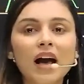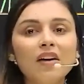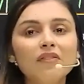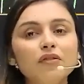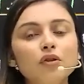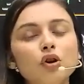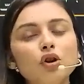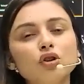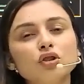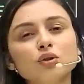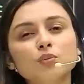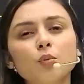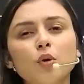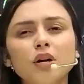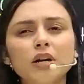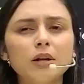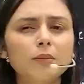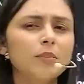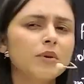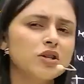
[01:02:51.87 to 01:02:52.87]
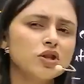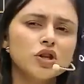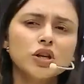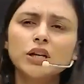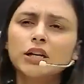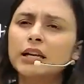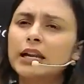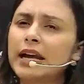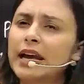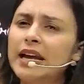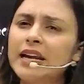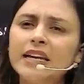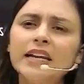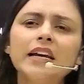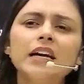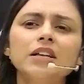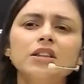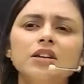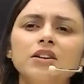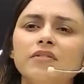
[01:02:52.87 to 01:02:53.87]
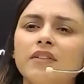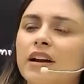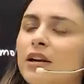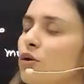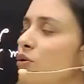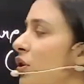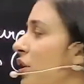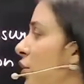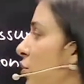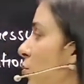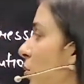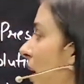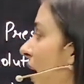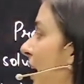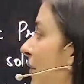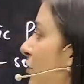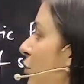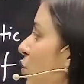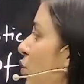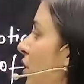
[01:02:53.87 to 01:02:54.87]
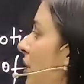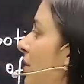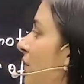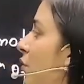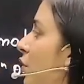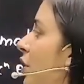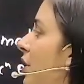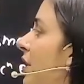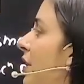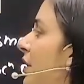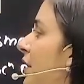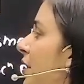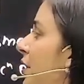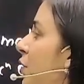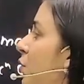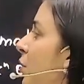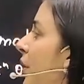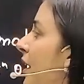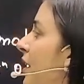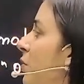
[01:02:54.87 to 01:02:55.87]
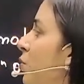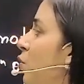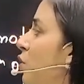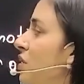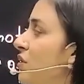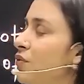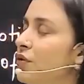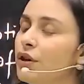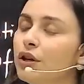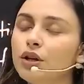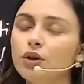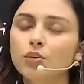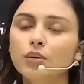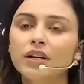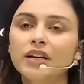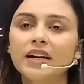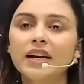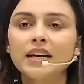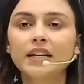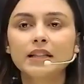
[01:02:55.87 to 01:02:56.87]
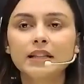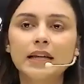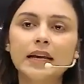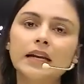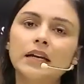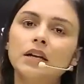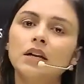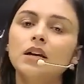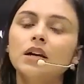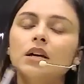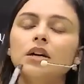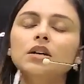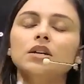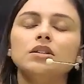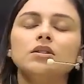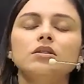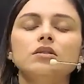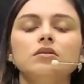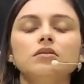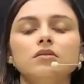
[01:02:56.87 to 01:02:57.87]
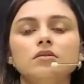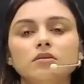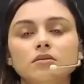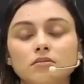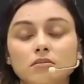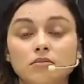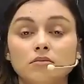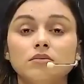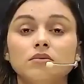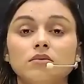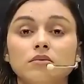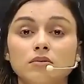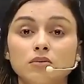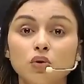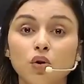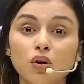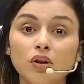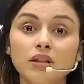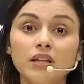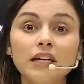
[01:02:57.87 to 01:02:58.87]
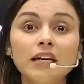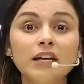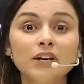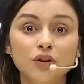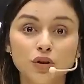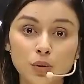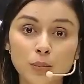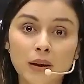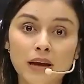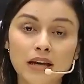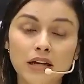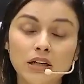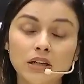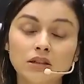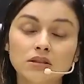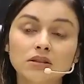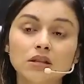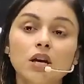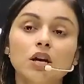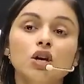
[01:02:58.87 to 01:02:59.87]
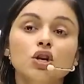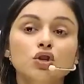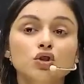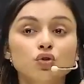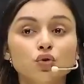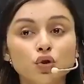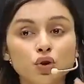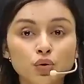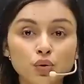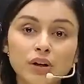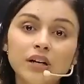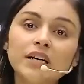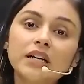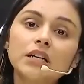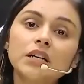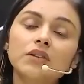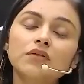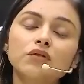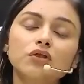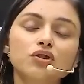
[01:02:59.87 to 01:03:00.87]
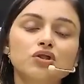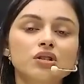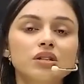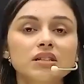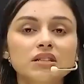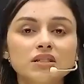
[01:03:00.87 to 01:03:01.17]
your osmotic pressure in any other value then you will have to convert it into atmosphere unit and then all the numericals. So unit conversion is